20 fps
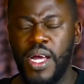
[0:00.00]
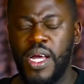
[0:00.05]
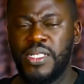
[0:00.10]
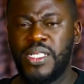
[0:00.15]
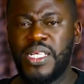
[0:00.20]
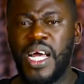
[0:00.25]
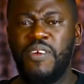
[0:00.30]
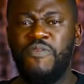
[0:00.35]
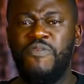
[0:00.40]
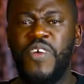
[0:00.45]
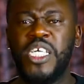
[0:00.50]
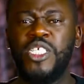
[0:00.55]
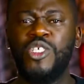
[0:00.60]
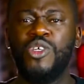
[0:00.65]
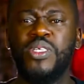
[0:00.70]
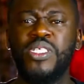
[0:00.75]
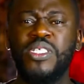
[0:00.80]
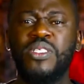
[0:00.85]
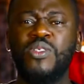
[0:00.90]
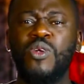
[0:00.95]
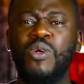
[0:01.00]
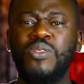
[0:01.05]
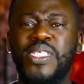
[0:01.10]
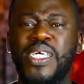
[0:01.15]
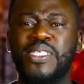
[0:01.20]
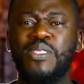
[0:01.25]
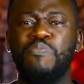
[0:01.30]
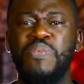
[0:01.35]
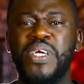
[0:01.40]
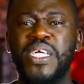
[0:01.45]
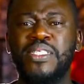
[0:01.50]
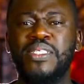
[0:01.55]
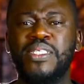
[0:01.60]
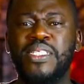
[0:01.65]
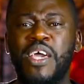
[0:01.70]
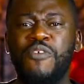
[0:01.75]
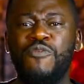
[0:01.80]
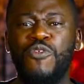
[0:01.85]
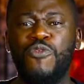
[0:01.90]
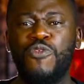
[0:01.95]
Salvation is not just being
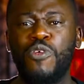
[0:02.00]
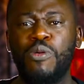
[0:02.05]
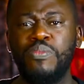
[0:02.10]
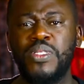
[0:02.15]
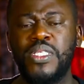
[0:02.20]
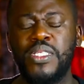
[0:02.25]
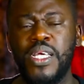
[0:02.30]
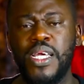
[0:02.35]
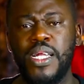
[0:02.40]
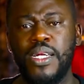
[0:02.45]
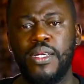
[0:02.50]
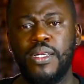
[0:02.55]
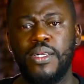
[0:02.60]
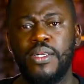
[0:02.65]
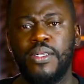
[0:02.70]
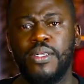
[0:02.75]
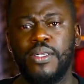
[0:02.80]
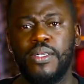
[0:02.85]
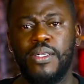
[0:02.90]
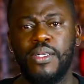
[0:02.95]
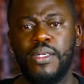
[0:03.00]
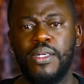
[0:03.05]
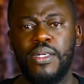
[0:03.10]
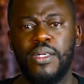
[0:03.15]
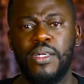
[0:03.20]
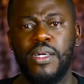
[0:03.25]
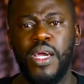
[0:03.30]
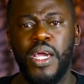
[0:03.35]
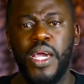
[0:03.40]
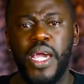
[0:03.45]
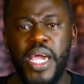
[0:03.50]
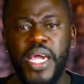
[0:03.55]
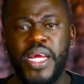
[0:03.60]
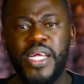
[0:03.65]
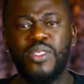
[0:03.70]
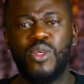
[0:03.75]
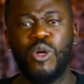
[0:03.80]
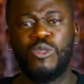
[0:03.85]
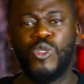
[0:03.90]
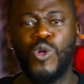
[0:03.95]
saved from sin. It
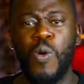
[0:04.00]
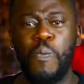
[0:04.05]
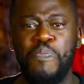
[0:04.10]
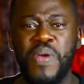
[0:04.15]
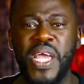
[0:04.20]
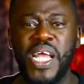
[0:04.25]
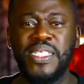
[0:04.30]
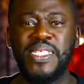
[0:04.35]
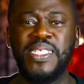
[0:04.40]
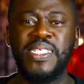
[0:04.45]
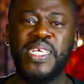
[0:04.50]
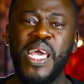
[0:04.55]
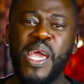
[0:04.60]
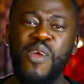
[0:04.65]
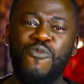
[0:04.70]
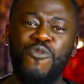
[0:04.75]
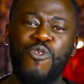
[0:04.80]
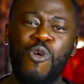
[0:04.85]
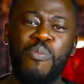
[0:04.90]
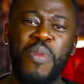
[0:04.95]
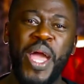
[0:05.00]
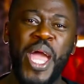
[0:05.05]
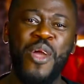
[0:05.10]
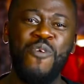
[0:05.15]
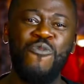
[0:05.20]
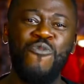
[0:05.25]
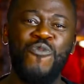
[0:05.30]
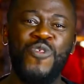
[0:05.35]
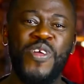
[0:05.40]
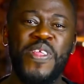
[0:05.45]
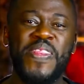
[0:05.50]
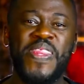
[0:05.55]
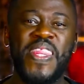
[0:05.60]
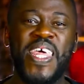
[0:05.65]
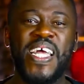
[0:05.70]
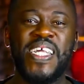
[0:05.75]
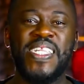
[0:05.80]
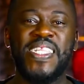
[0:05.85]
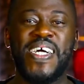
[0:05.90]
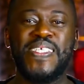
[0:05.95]
is also being saved from
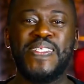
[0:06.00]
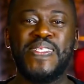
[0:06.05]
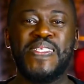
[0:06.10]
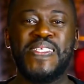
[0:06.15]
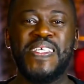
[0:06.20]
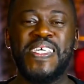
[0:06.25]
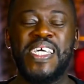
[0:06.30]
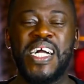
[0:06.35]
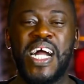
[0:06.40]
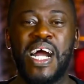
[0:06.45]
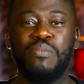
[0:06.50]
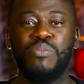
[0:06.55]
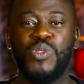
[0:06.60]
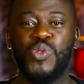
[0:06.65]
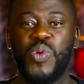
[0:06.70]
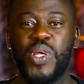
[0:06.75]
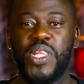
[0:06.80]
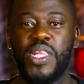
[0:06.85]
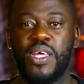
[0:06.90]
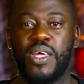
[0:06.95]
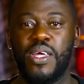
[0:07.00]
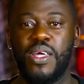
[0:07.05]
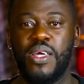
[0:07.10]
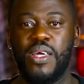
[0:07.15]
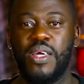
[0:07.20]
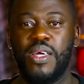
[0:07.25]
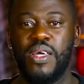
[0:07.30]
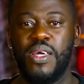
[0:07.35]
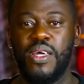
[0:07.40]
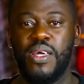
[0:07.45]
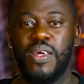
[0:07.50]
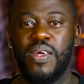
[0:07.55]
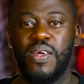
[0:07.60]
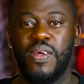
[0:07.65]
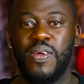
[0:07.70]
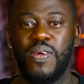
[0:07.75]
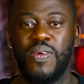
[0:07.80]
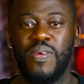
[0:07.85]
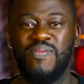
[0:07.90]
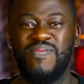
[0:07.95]
everything that sin comes with.
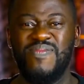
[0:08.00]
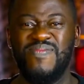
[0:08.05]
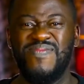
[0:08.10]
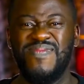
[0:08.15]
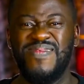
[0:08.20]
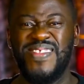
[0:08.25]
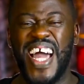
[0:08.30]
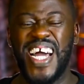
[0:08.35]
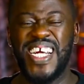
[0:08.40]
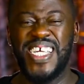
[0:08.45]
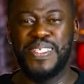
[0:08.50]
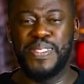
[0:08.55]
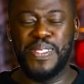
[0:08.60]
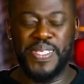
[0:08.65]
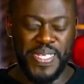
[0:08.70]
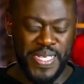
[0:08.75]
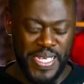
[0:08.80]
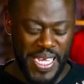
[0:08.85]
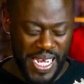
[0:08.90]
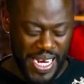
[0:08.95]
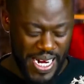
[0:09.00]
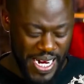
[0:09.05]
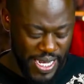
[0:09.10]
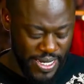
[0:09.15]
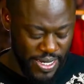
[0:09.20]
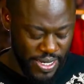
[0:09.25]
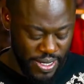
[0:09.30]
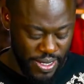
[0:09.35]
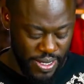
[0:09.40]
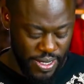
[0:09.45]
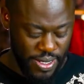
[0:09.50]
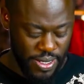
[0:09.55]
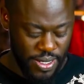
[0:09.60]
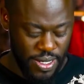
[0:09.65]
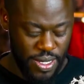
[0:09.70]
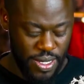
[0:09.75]
Amen. That is sickness.